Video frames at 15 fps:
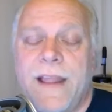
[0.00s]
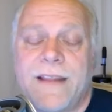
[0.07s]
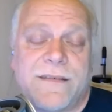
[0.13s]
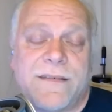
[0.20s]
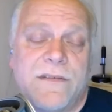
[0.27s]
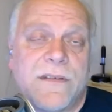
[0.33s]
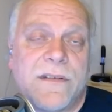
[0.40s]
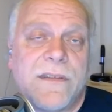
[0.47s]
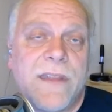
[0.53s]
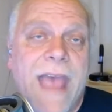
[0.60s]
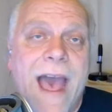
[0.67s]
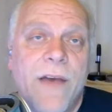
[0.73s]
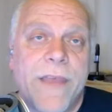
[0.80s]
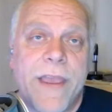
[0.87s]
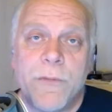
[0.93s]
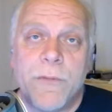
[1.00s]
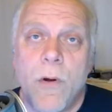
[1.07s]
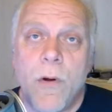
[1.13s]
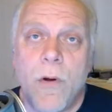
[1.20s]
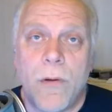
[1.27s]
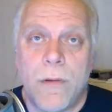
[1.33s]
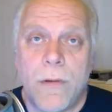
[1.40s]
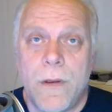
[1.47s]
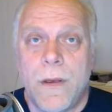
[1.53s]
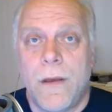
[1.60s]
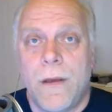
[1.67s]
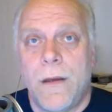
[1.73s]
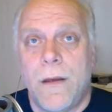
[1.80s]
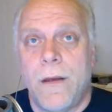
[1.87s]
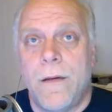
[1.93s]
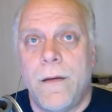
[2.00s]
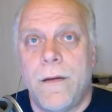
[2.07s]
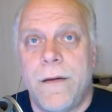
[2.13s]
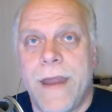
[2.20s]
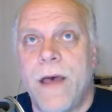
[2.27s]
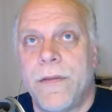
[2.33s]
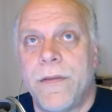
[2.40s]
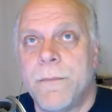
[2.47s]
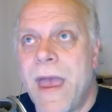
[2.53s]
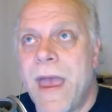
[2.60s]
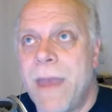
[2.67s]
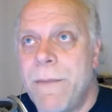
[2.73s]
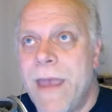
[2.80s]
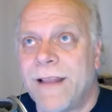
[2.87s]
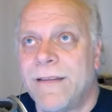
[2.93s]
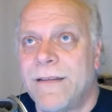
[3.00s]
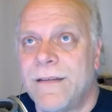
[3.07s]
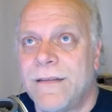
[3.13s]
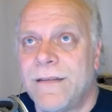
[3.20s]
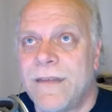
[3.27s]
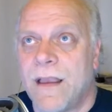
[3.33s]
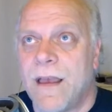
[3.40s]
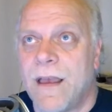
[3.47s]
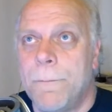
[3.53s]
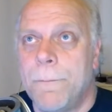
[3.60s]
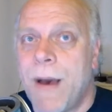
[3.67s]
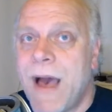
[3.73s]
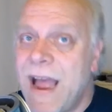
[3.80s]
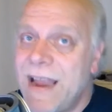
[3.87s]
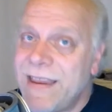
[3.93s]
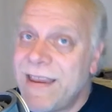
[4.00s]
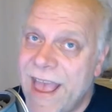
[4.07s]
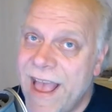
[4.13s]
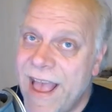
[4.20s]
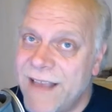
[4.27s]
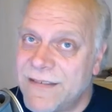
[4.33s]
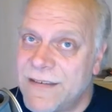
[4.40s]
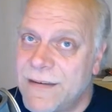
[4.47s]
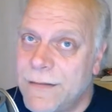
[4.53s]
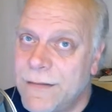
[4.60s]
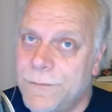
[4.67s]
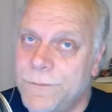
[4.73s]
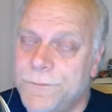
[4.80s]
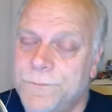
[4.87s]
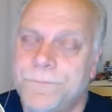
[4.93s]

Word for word: That's just how they roll. Now, the mymac.com podcast